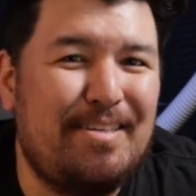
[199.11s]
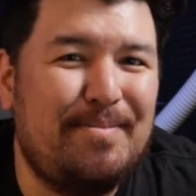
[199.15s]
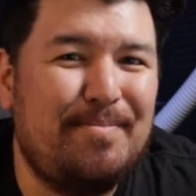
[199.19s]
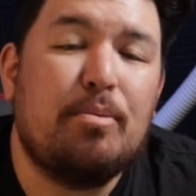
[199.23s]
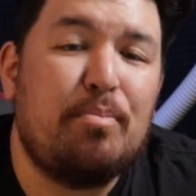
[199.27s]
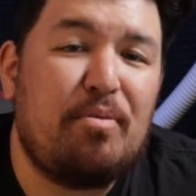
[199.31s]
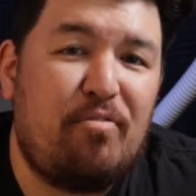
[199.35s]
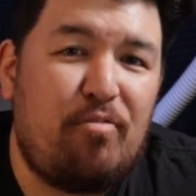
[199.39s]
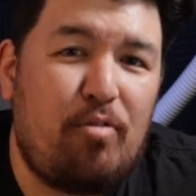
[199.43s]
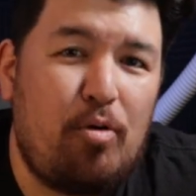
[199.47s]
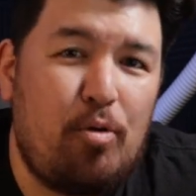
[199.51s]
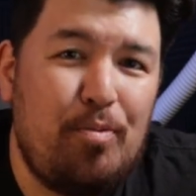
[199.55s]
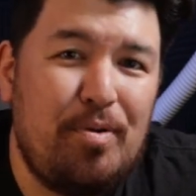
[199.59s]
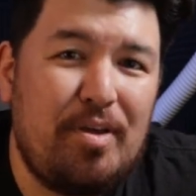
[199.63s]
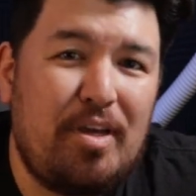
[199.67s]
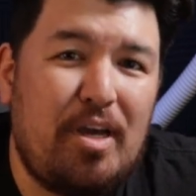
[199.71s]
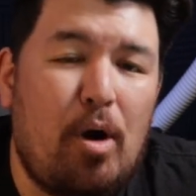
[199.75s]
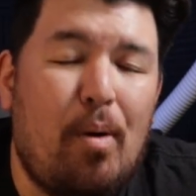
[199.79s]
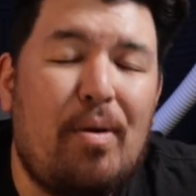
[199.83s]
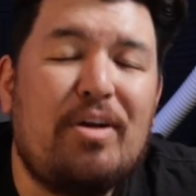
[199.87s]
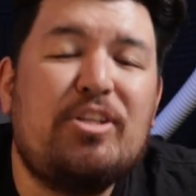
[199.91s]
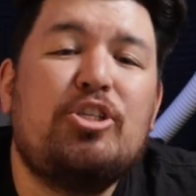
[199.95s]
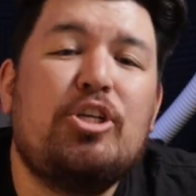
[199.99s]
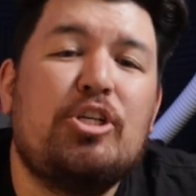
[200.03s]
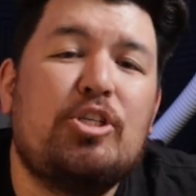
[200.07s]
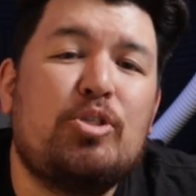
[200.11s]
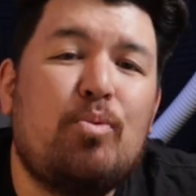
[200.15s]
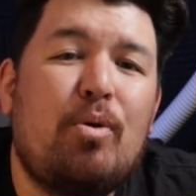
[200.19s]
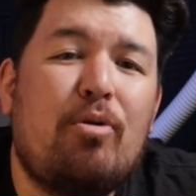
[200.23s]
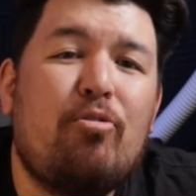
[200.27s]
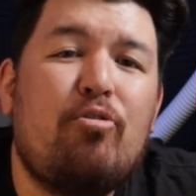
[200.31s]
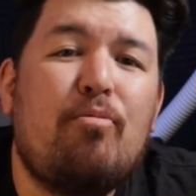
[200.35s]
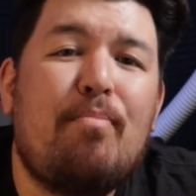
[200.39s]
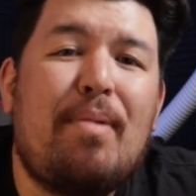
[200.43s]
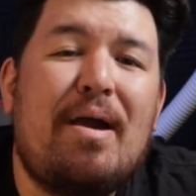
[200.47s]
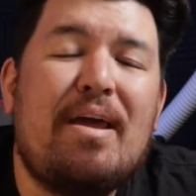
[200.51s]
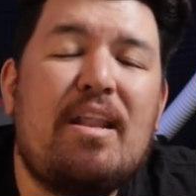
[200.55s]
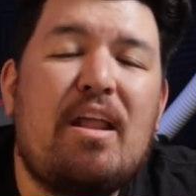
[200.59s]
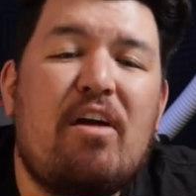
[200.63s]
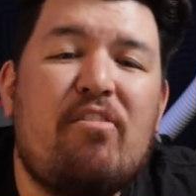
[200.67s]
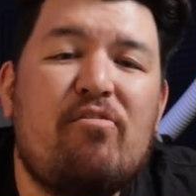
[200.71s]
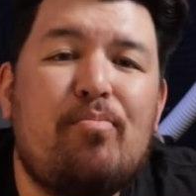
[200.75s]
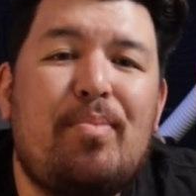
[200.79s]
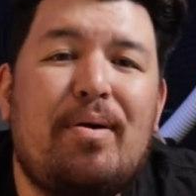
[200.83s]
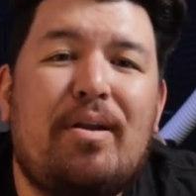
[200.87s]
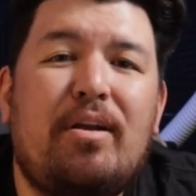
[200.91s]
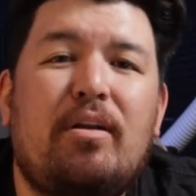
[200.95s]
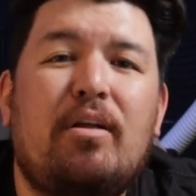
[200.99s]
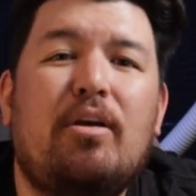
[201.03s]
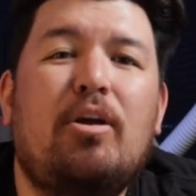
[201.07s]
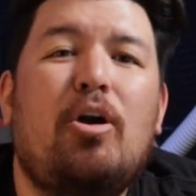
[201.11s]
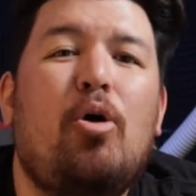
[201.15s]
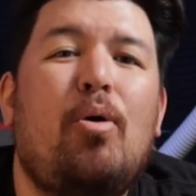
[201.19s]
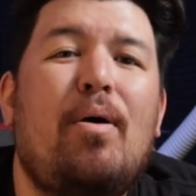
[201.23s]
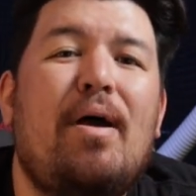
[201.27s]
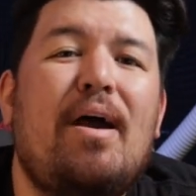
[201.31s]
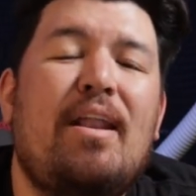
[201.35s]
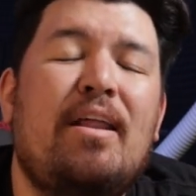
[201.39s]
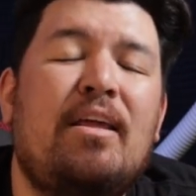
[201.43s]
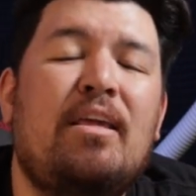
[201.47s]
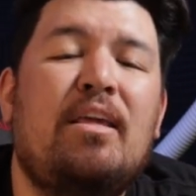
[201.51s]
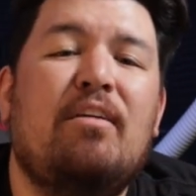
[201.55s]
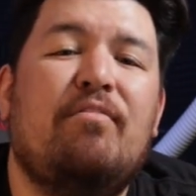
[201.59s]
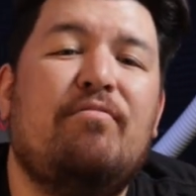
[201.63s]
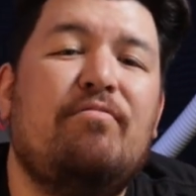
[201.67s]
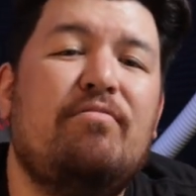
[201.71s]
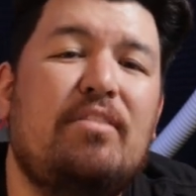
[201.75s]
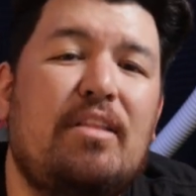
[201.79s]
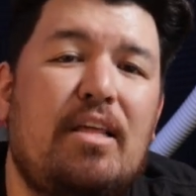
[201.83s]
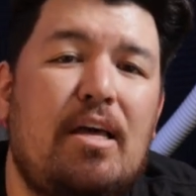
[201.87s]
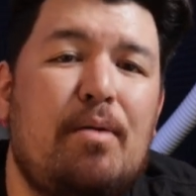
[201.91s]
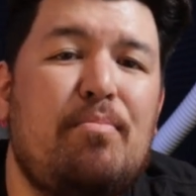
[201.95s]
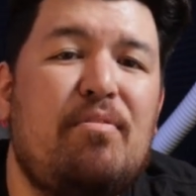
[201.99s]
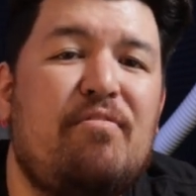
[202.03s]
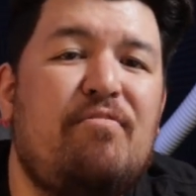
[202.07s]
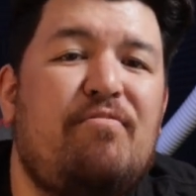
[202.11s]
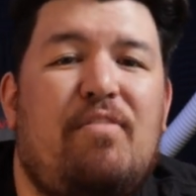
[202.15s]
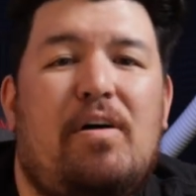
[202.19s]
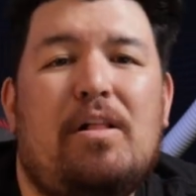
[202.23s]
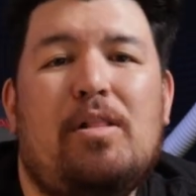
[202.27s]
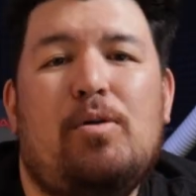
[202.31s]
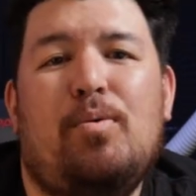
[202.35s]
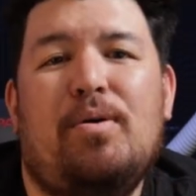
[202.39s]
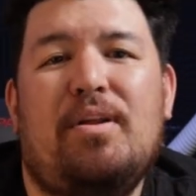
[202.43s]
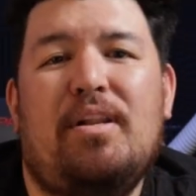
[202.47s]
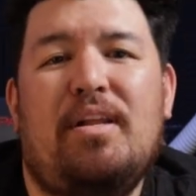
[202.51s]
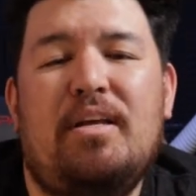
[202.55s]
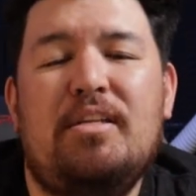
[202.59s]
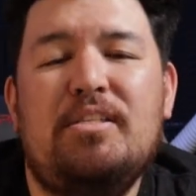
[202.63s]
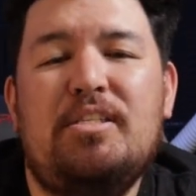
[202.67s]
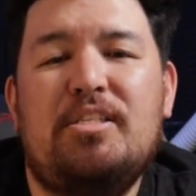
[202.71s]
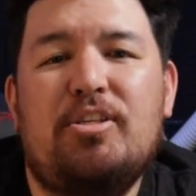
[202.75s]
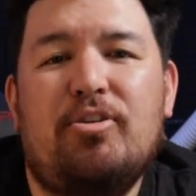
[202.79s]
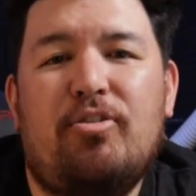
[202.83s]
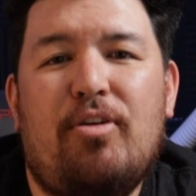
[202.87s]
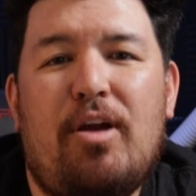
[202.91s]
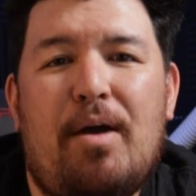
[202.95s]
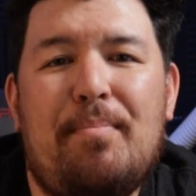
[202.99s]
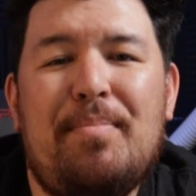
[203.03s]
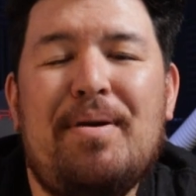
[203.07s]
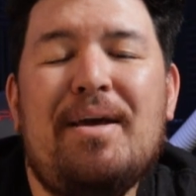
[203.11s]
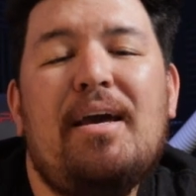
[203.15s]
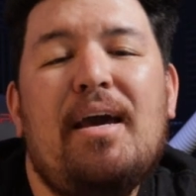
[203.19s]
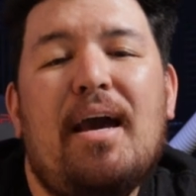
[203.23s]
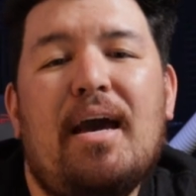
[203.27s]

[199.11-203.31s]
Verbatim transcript: So before we go, I just want to remind everybody to go ahead and give Libb a follow on Instagram